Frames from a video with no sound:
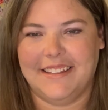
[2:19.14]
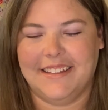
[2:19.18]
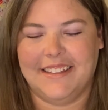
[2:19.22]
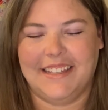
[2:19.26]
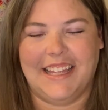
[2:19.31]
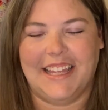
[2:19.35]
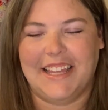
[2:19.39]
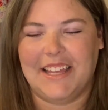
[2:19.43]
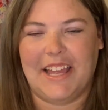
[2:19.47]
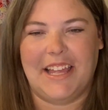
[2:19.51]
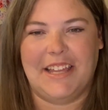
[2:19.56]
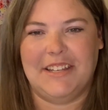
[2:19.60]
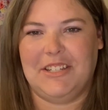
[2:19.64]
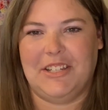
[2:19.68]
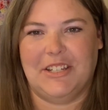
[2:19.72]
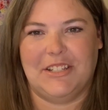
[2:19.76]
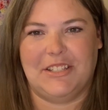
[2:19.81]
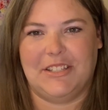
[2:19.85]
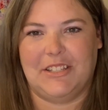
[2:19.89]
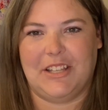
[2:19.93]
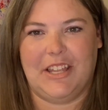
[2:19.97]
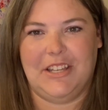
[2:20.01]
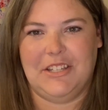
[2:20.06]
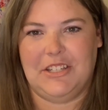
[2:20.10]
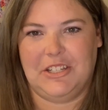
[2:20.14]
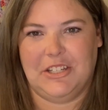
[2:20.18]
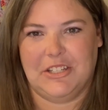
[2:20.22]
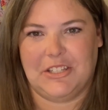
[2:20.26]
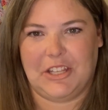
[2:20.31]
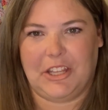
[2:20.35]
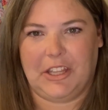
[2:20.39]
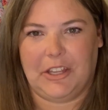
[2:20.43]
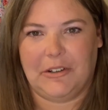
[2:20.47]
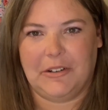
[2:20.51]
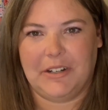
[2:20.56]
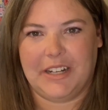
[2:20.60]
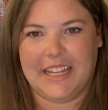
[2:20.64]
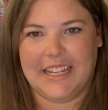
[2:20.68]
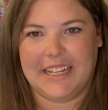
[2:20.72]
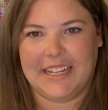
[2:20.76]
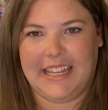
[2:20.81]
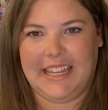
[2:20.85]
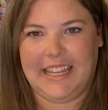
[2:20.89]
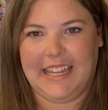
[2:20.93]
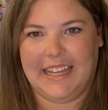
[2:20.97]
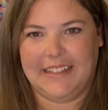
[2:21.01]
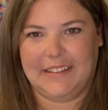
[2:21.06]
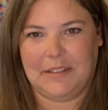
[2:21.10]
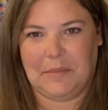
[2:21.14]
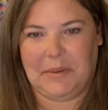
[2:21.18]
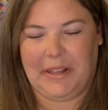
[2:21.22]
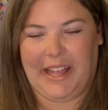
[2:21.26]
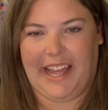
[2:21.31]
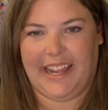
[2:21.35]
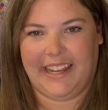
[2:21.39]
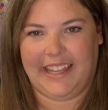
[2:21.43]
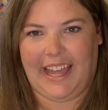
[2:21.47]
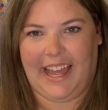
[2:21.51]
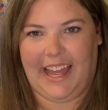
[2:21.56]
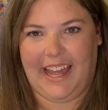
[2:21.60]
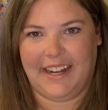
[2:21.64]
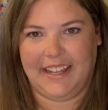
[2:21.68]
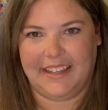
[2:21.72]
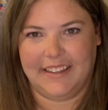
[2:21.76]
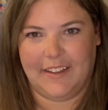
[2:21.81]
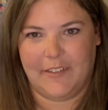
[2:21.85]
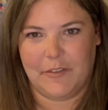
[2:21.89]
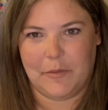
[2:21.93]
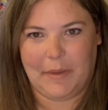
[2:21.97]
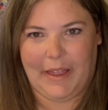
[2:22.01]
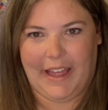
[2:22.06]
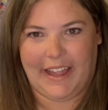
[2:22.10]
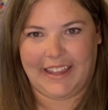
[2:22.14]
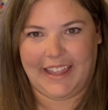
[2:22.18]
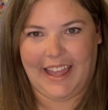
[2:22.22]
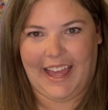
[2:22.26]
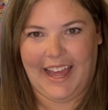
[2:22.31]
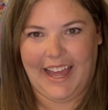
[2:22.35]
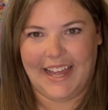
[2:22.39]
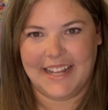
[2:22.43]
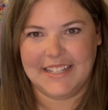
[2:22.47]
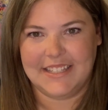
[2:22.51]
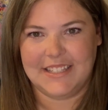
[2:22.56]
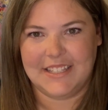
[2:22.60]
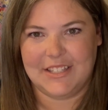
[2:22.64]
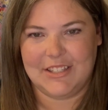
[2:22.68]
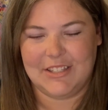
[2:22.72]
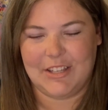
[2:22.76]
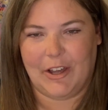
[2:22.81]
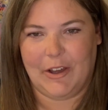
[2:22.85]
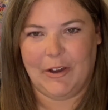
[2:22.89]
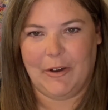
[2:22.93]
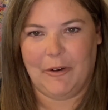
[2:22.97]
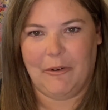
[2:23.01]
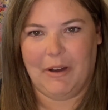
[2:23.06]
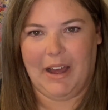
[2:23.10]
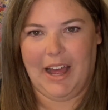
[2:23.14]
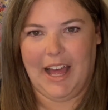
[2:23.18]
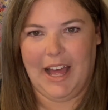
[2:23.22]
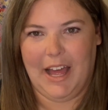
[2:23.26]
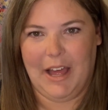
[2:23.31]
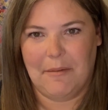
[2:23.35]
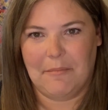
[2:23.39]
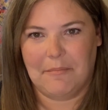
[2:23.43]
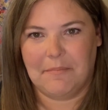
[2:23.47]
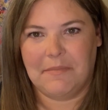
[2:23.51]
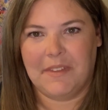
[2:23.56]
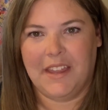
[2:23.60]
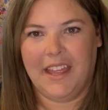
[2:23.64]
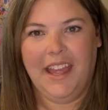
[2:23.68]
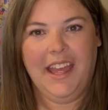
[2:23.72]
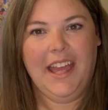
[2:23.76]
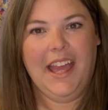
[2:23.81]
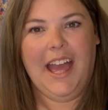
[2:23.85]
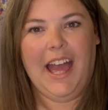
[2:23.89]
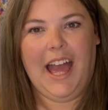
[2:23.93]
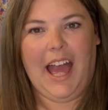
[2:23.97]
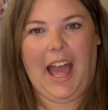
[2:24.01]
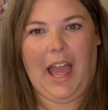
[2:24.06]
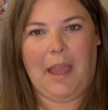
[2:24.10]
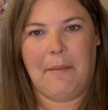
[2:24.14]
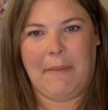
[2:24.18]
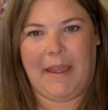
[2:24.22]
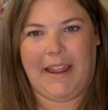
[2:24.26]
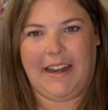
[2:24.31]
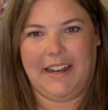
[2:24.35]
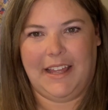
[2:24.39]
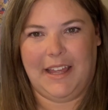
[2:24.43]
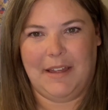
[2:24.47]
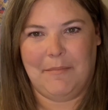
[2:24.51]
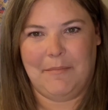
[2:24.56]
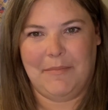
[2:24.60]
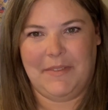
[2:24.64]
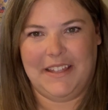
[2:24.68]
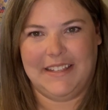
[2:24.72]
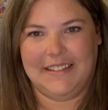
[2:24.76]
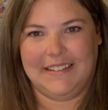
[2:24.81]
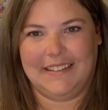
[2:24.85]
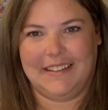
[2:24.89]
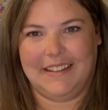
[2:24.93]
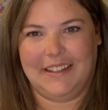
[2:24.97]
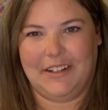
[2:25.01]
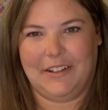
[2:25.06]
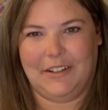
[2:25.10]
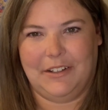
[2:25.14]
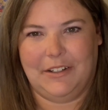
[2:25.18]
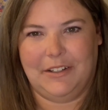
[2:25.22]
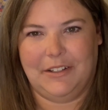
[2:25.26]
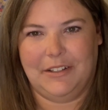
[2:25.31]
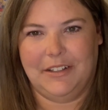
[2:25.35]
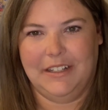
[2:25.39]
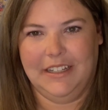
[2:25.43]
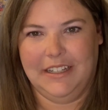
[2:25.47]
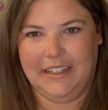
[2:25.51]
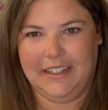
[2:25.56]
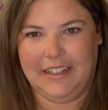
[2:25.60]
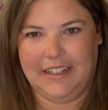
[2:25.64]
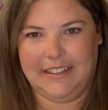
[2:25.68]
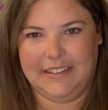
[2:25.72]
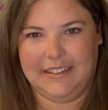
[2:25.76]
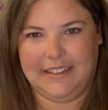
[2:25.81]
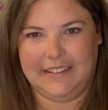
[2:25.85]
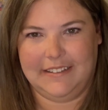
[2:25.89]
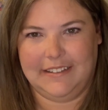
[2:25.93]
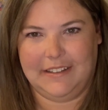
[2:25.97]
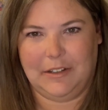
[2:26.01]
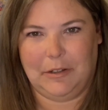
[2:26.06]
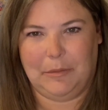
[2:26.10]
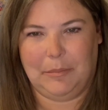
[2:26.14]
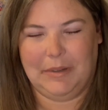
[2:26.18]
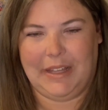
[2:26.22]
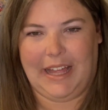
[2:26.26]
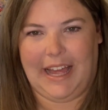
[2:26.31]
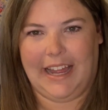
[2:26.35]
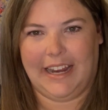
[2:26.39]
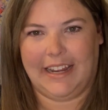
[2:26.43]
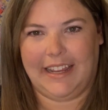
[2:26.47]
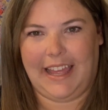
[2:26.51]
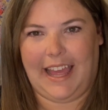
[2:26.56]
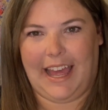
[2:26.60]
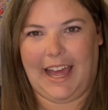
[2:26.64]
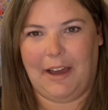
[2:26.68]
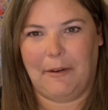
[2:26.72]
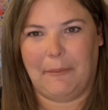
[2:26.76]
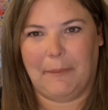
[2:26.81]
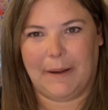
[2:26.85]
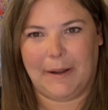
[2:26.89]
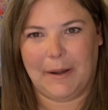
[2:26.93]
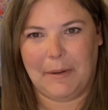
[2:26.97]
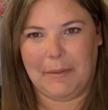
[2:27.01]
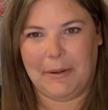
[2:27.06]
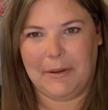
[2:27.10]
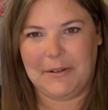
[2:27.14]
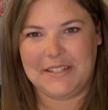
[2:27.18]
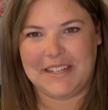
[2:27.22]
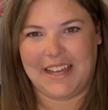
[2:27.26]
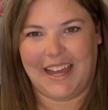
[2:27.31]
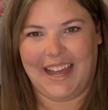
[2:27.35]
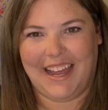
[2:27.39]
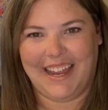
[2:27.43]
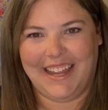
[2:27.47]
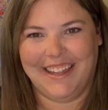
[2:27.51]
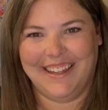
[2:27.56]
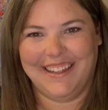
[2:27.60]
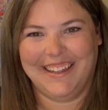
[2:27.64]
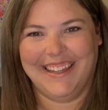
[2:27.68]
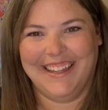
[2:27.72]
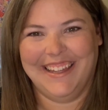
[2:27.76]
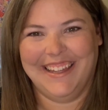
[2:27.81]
It's just cute. He has a black cat. He loves black cats. So I made him this little black cat wearing a bow tie.